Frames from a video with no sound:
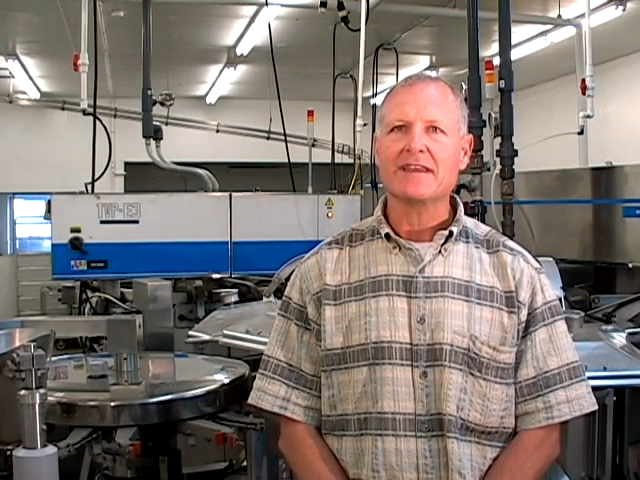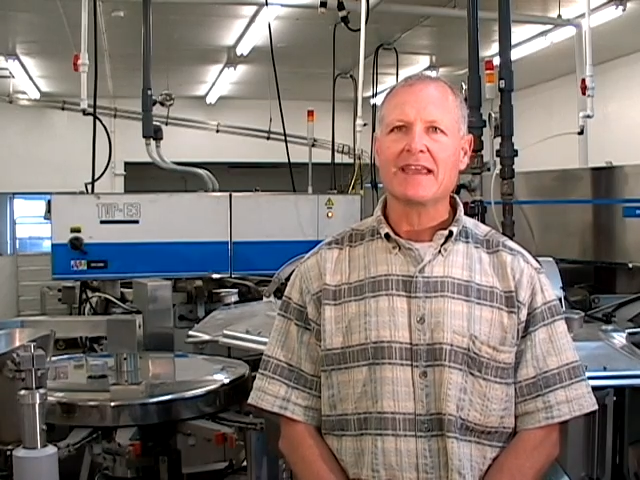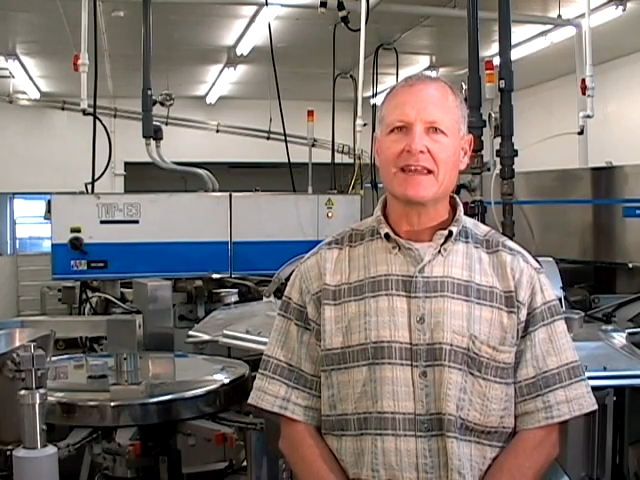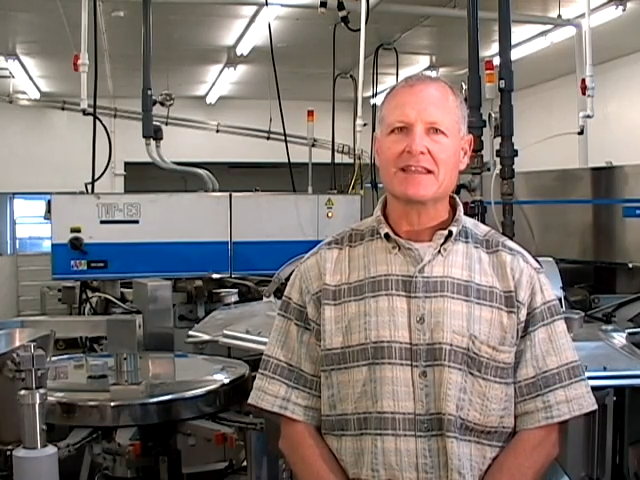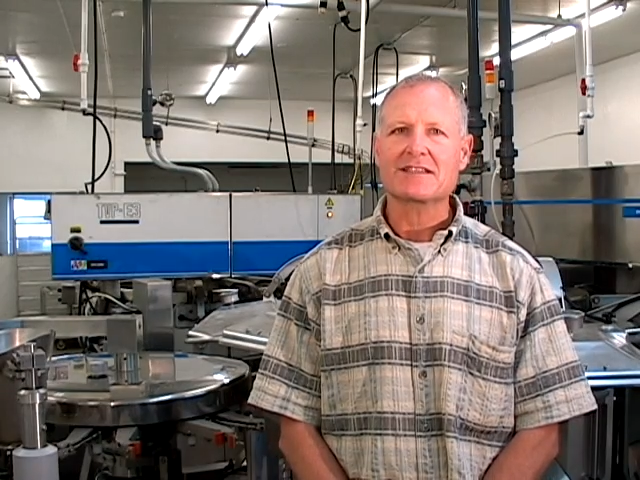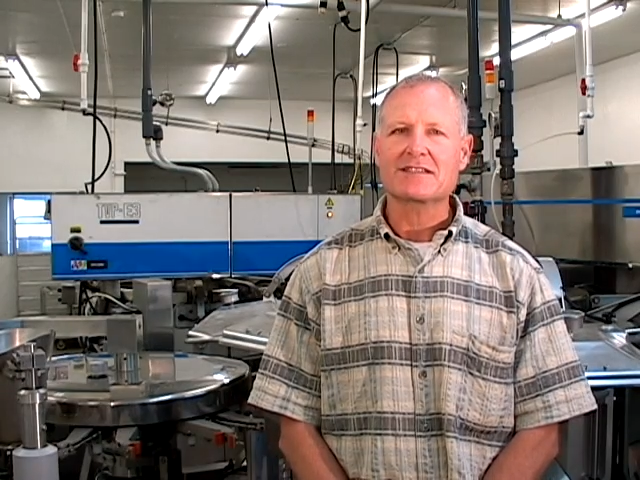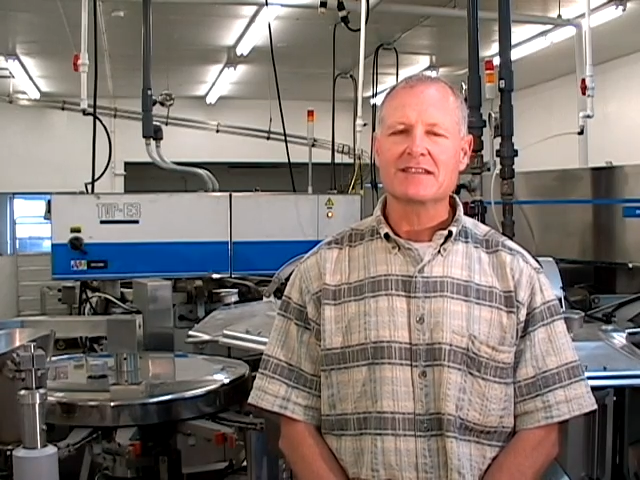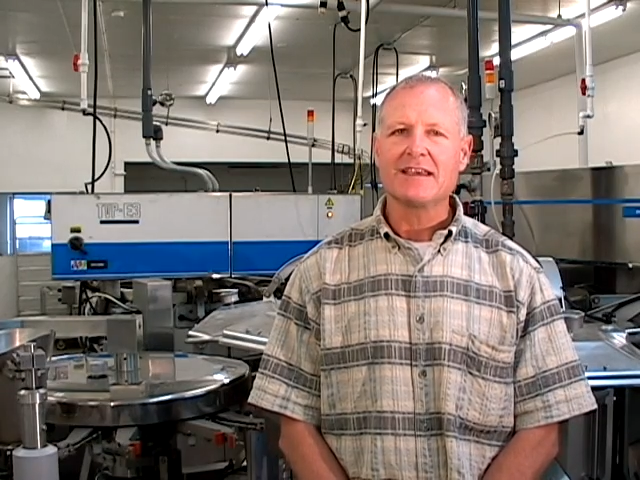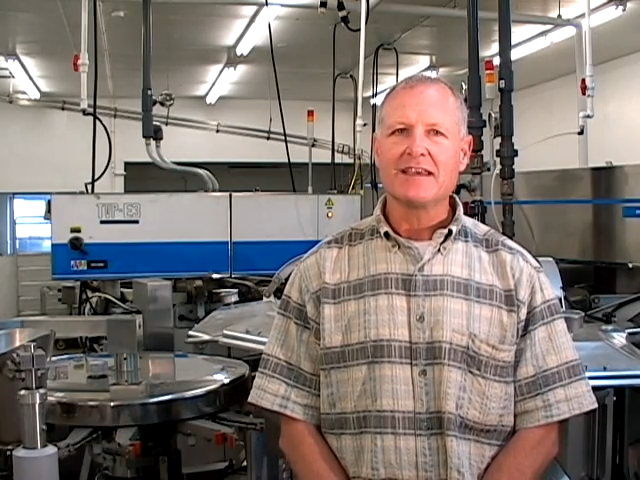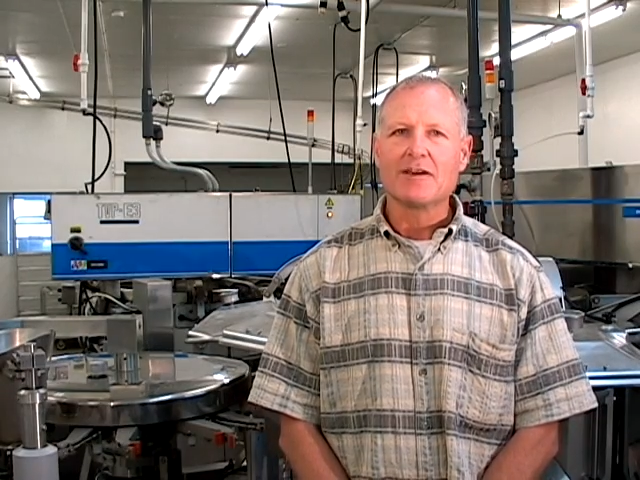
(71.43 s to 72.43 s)
and
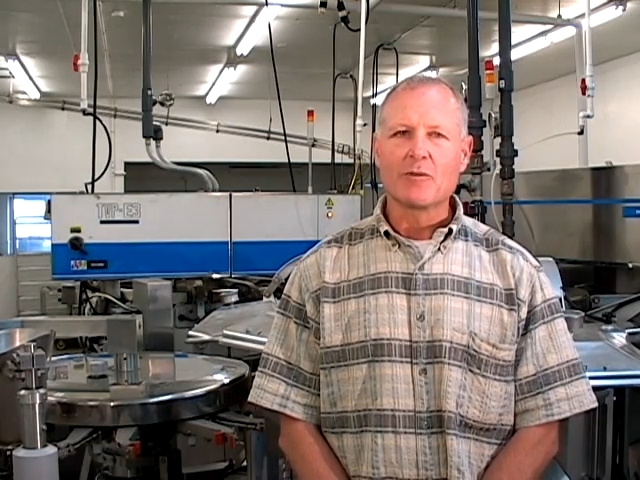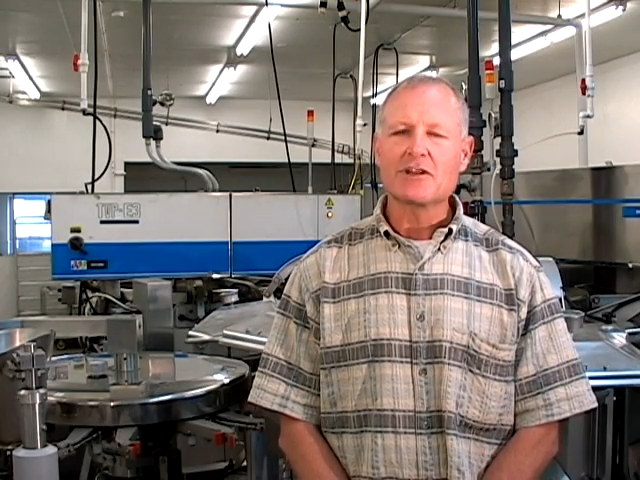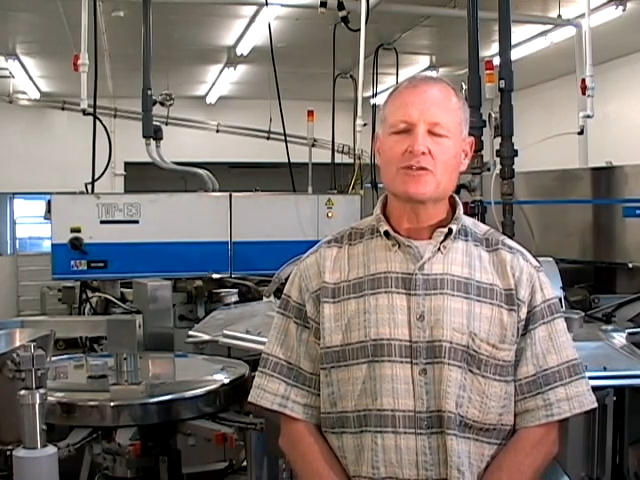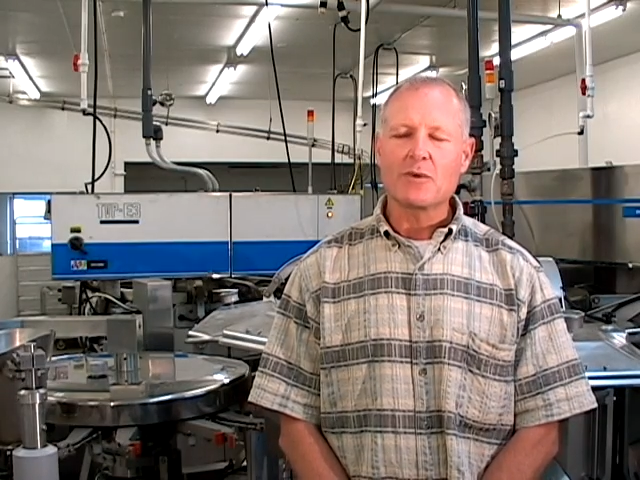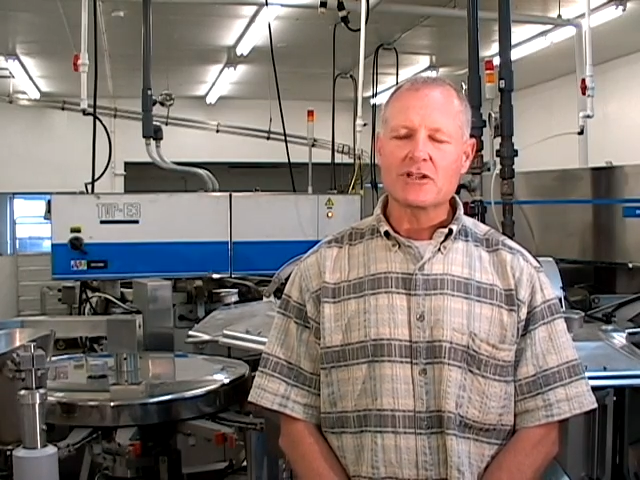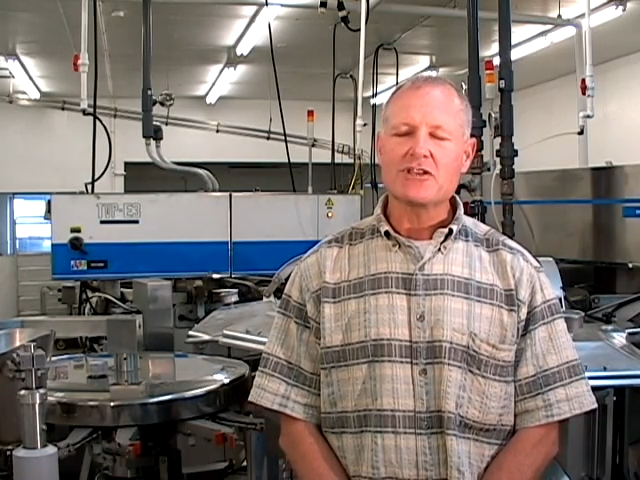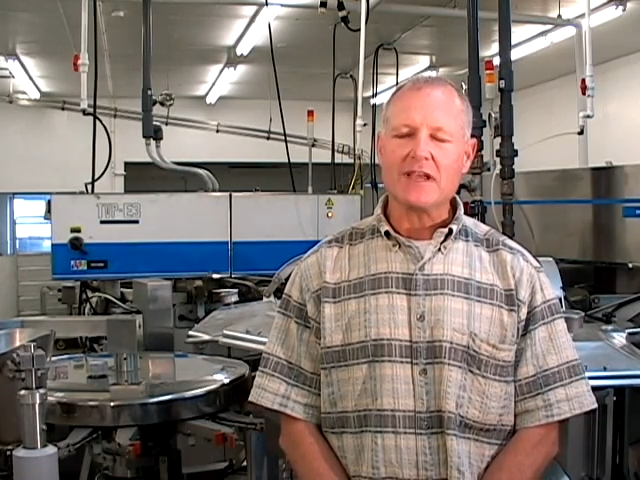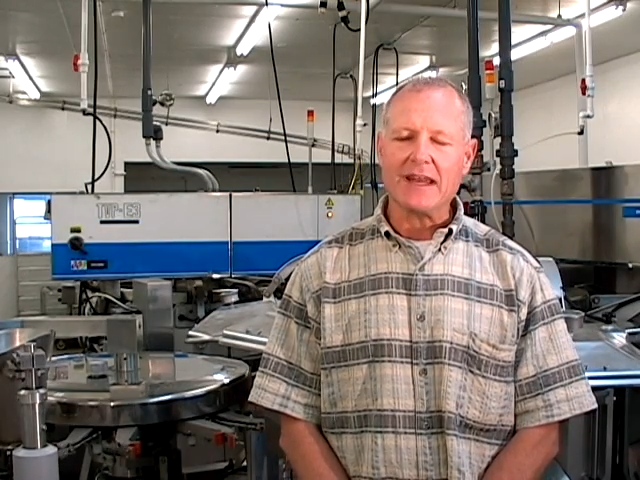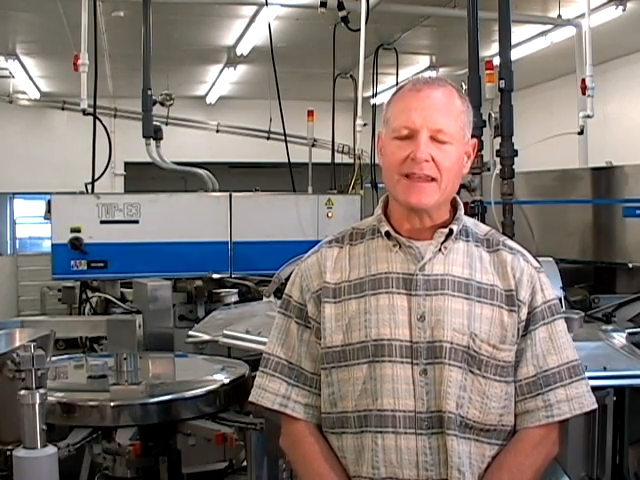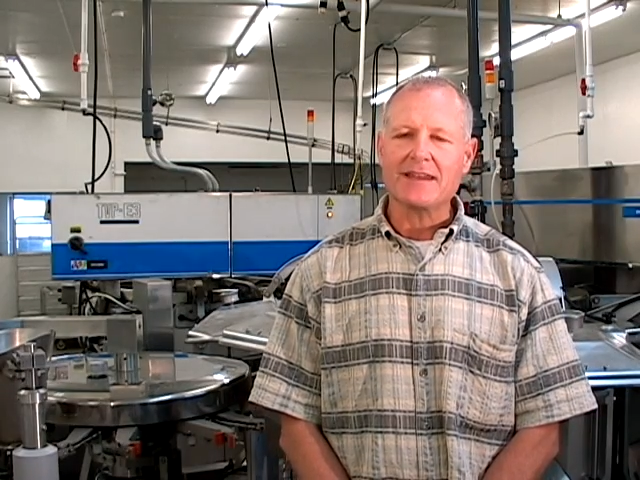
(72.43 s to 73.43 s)
it's once you
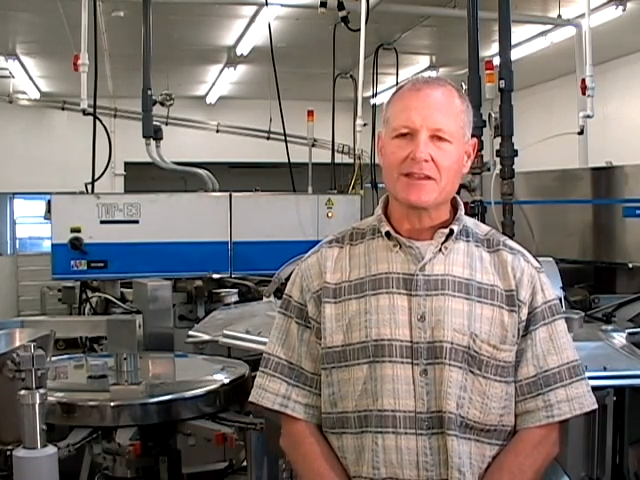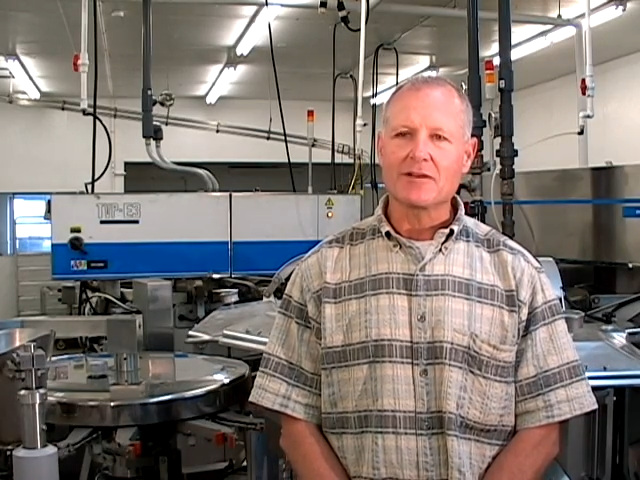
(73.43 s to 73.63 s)
eat it,